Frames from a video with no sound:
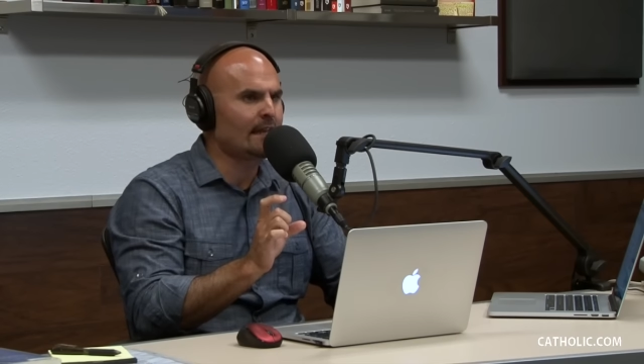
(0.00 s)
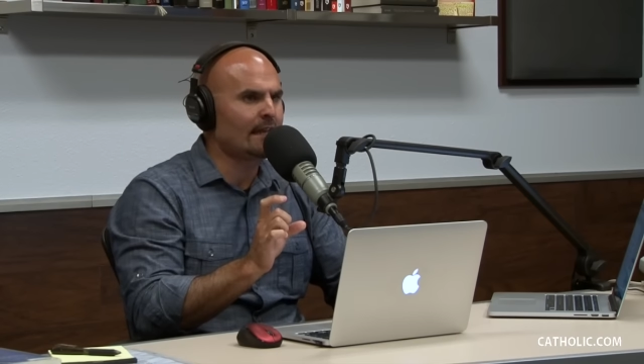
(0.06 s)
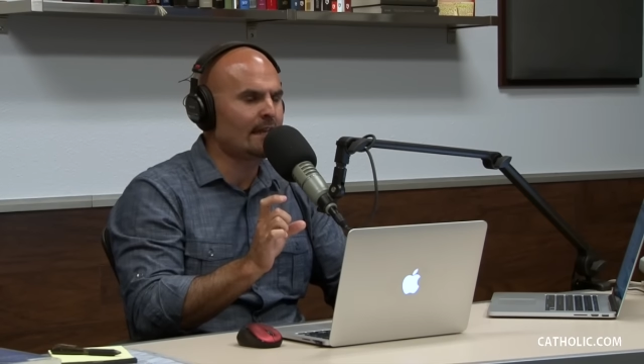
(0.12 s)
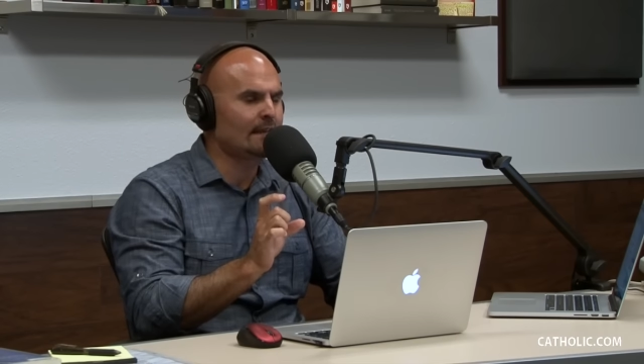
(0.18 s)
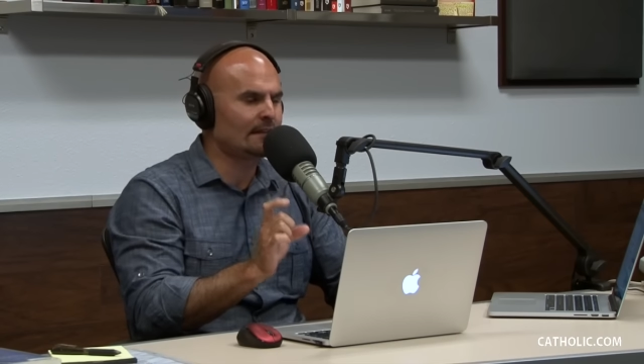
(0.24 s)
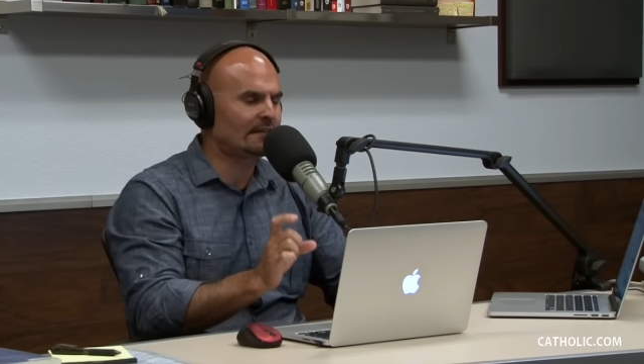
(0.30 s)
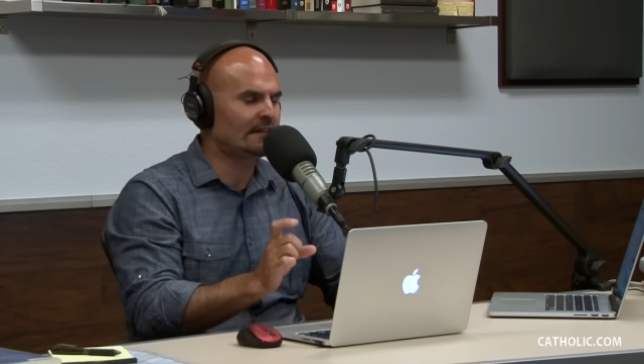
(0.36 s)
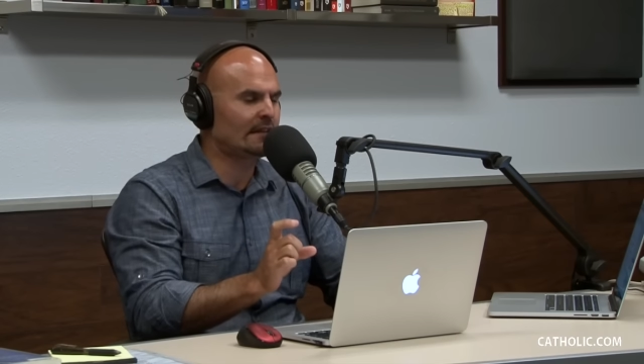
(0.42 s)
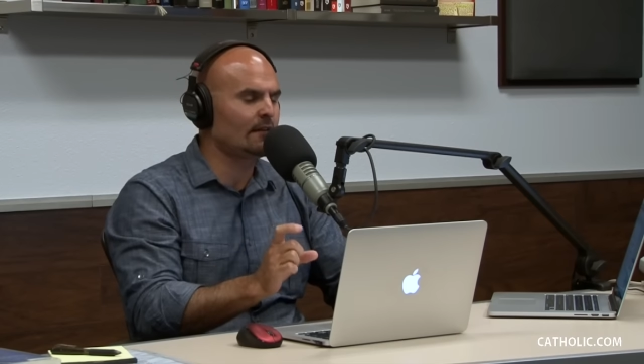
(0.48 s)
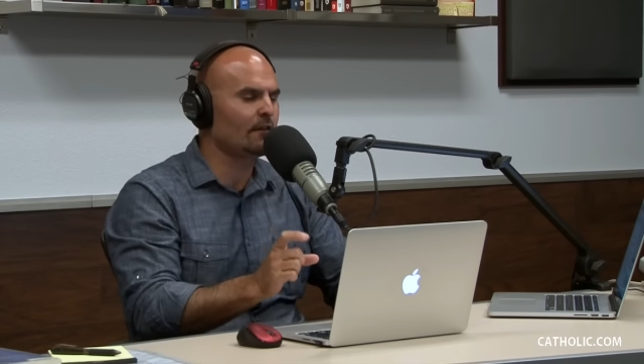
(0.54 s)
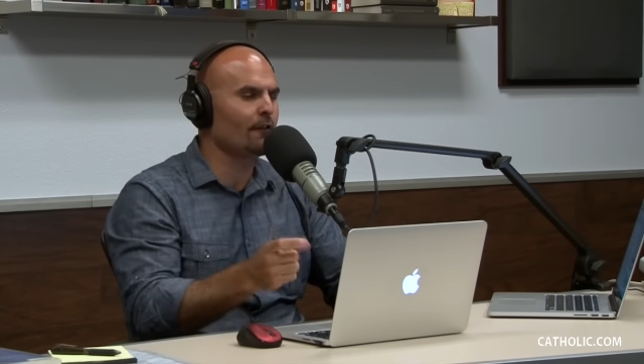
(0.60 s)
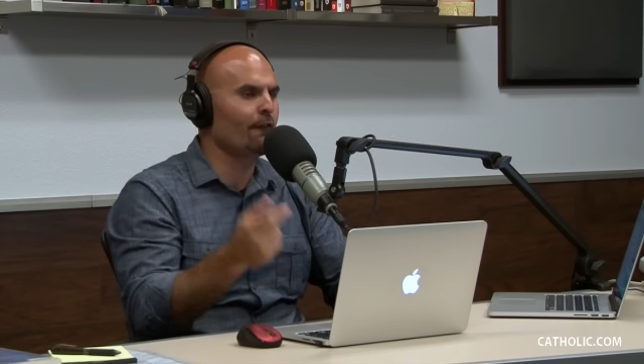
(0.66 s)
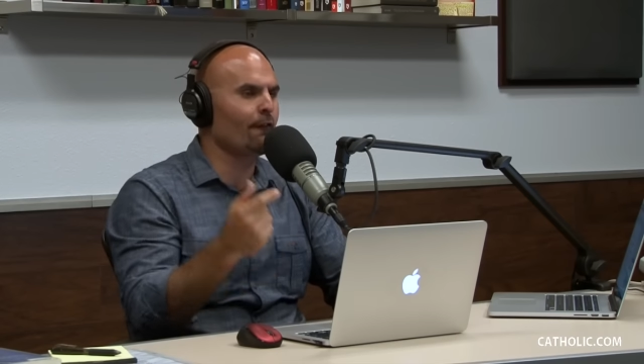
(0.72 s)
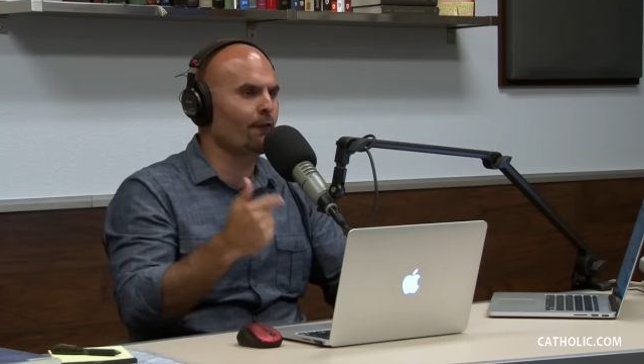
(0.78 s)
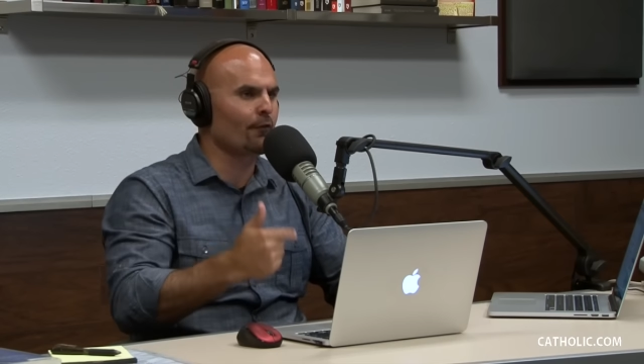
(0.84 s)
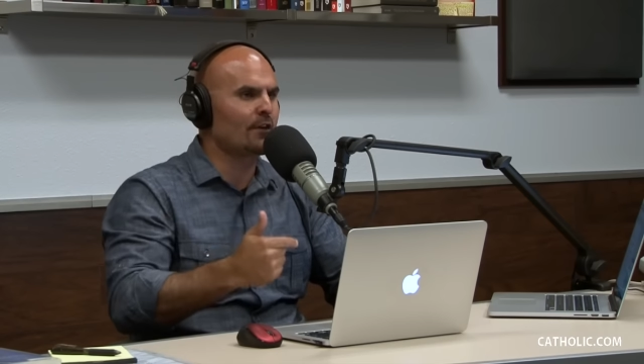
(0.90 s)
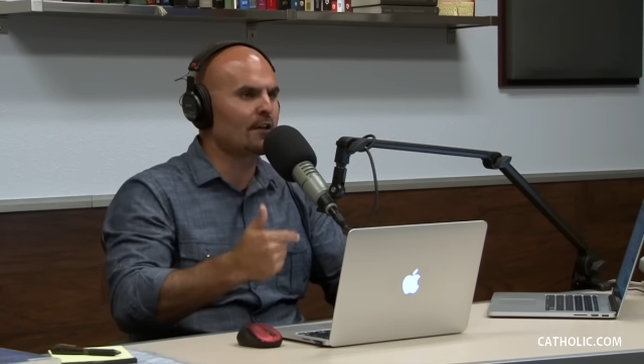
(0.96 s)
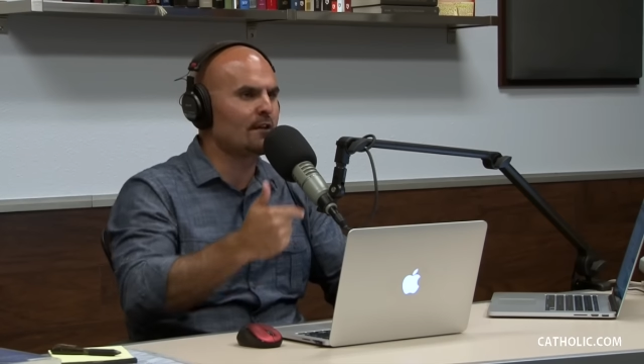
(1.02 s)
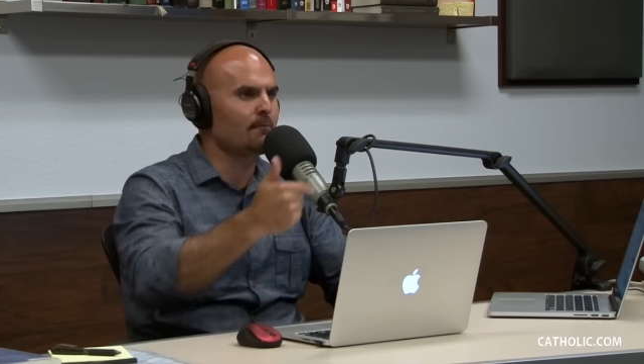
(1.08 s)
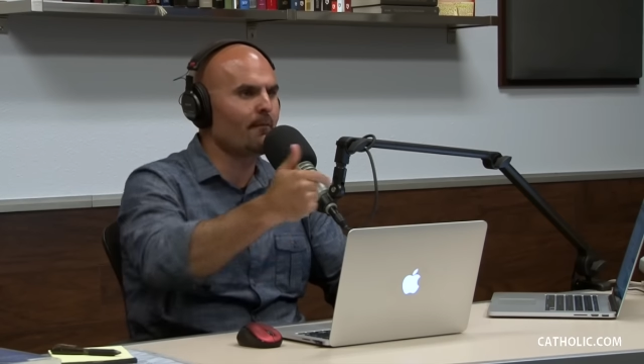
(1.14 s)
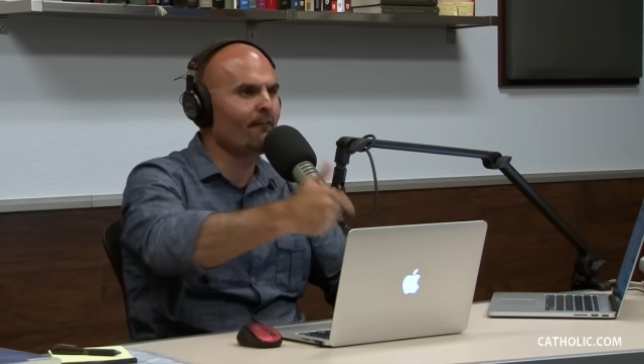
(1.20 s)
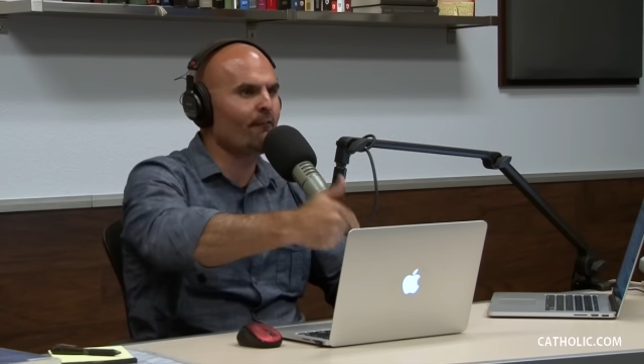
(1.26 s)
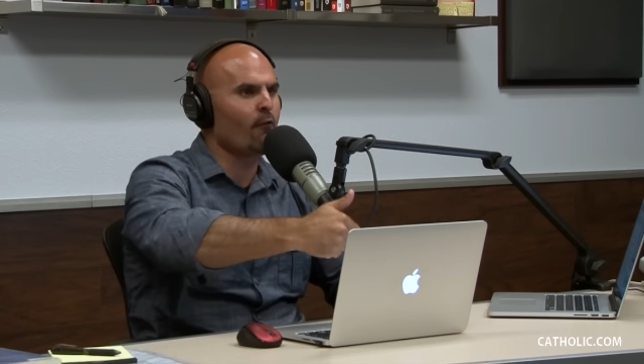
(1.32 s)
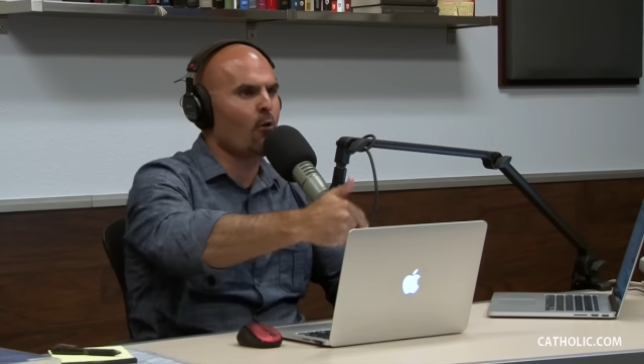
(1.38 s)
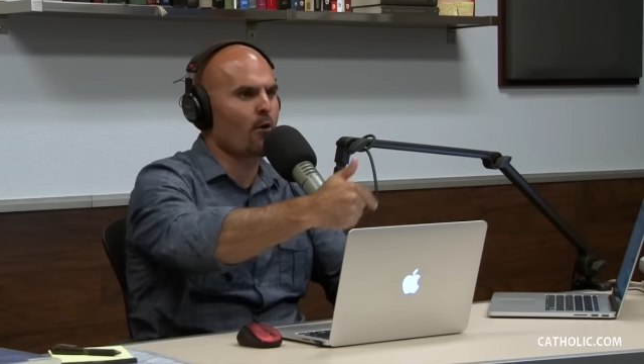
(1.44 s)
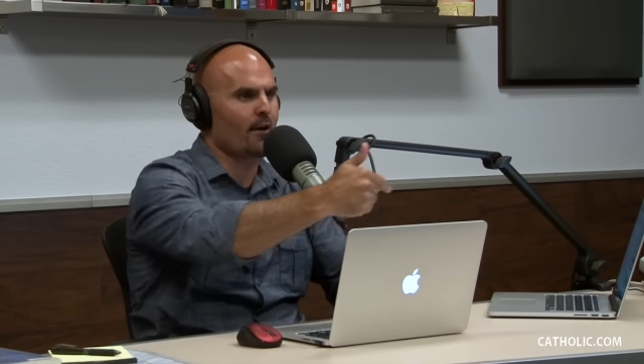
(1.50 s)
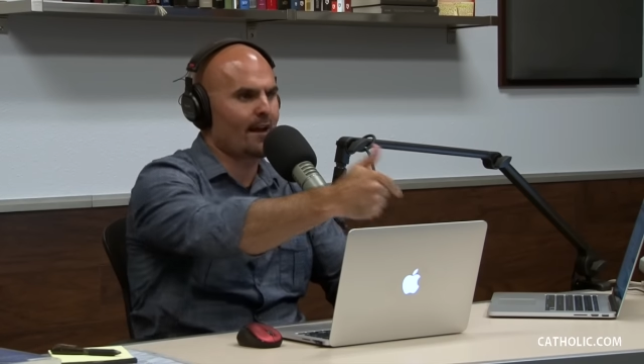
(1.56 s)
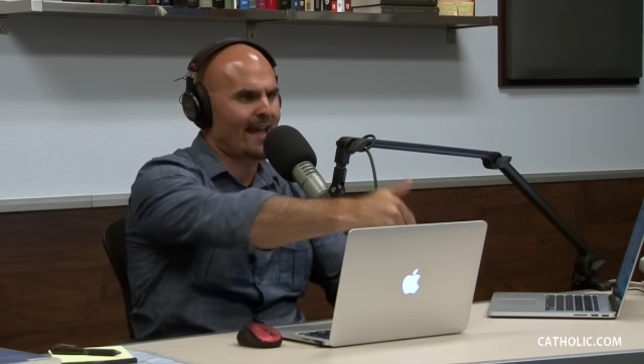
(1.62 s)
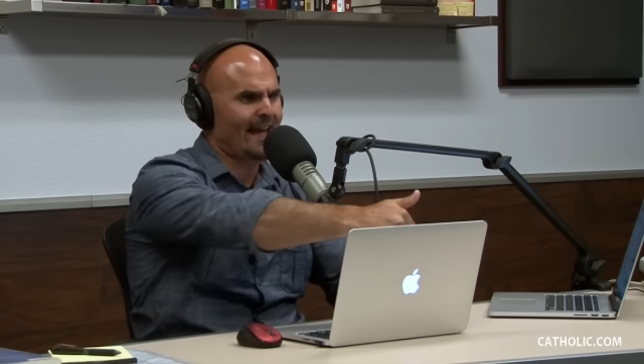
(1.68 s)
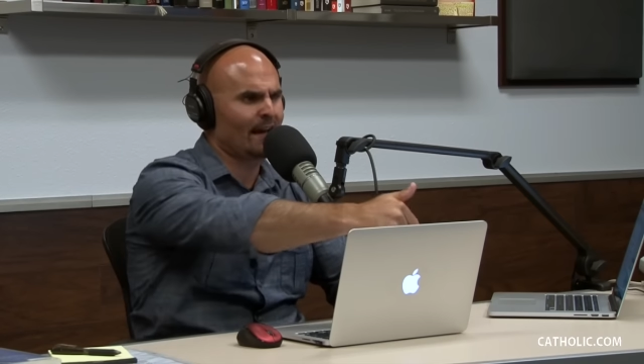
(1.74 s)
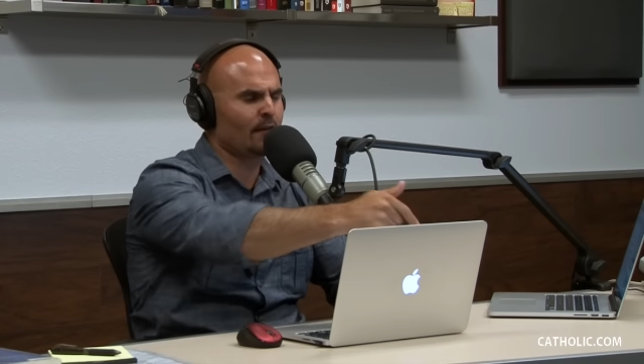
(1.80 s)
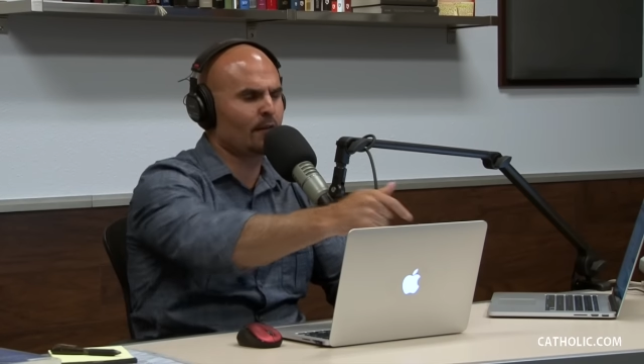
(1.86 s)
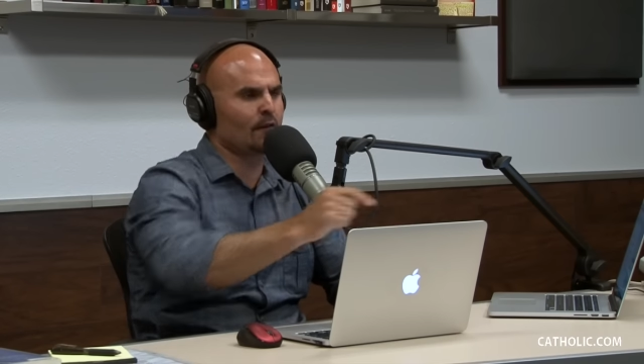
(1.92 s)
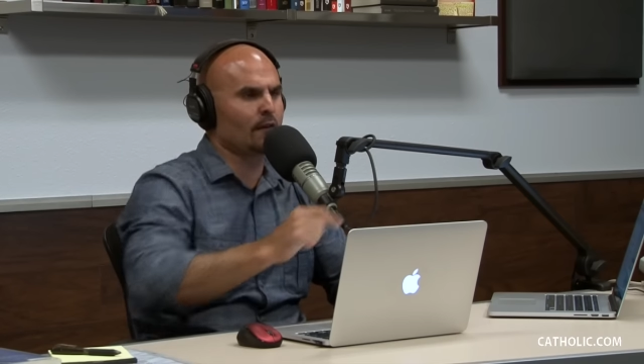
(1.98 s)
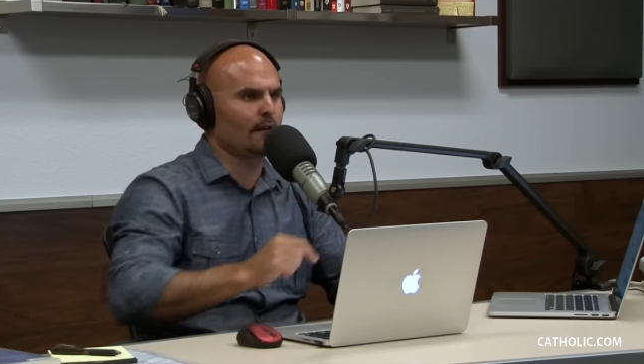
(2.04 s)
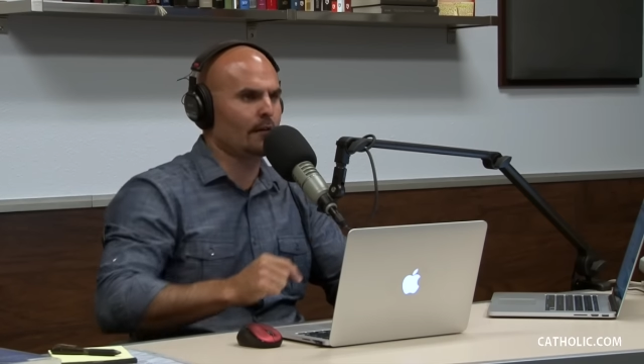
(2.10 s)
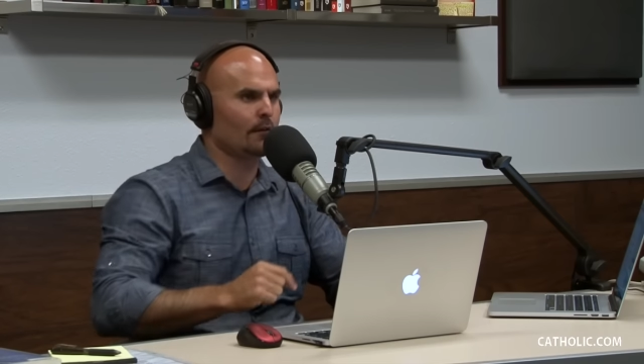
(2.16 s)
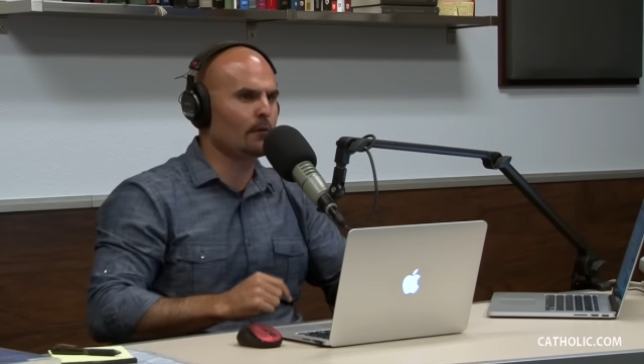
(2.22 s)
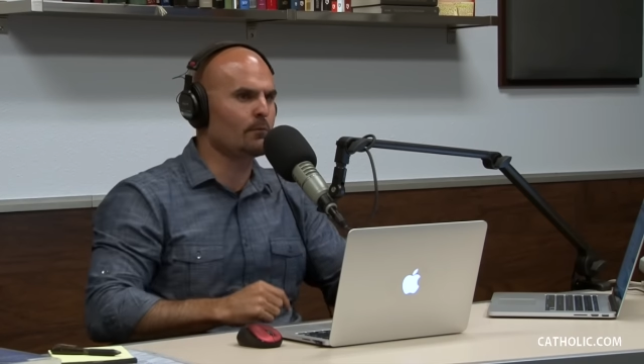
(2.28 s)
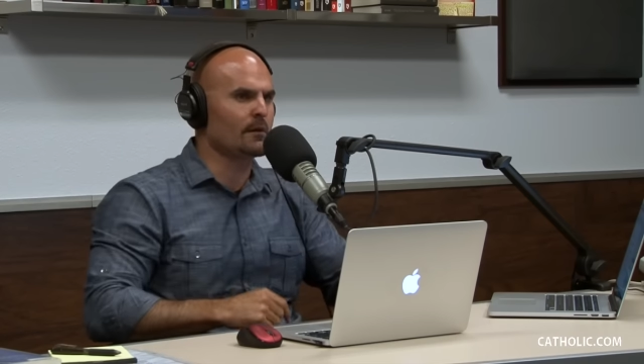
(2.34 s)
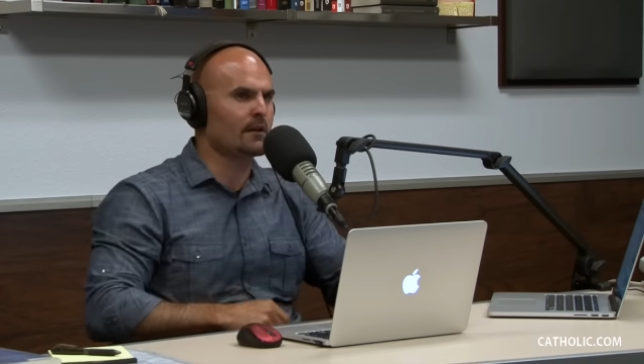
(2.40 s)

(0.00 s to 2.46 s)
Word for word: in the sense of freedom for excellence,